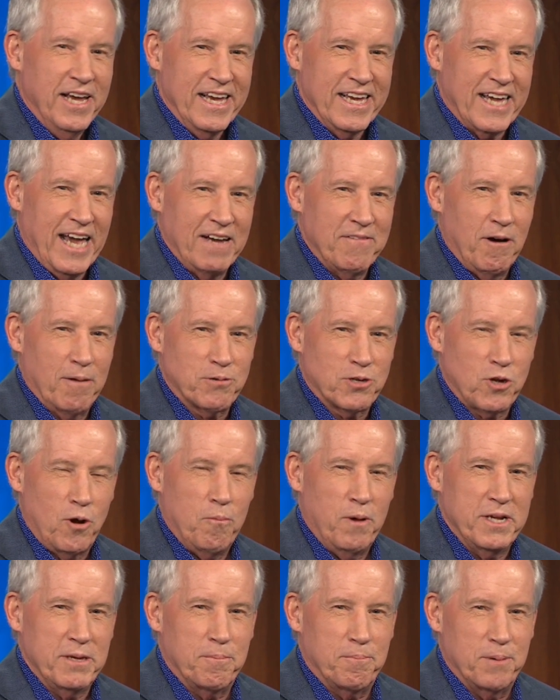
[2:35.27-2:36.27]
he gave up
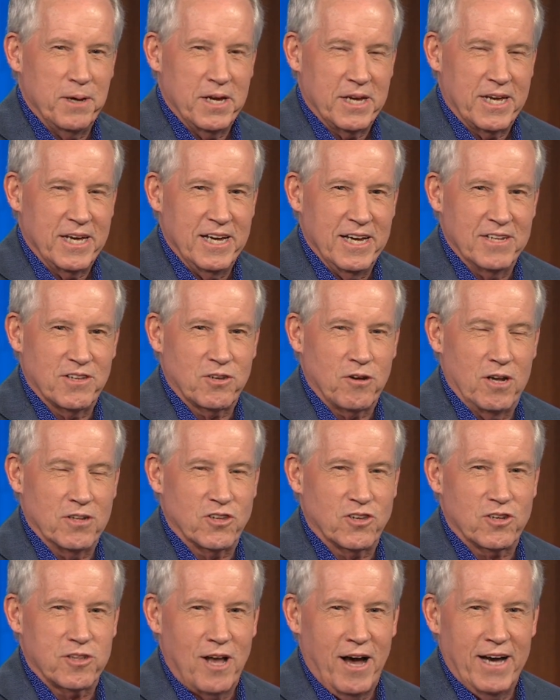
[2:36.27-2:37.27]
so many big hits on
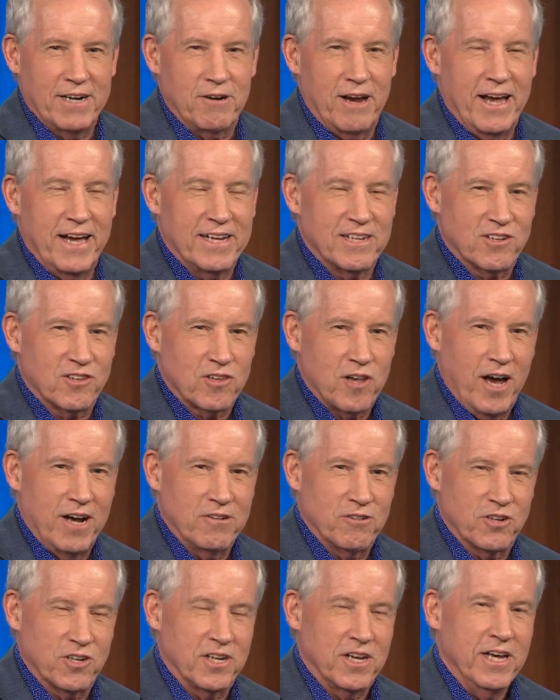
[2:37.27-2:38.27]
slider, hanging
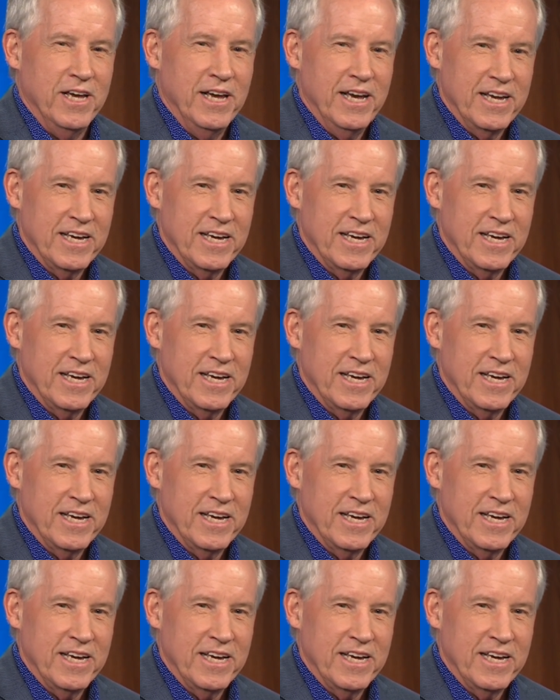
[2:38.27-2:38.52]
sliders and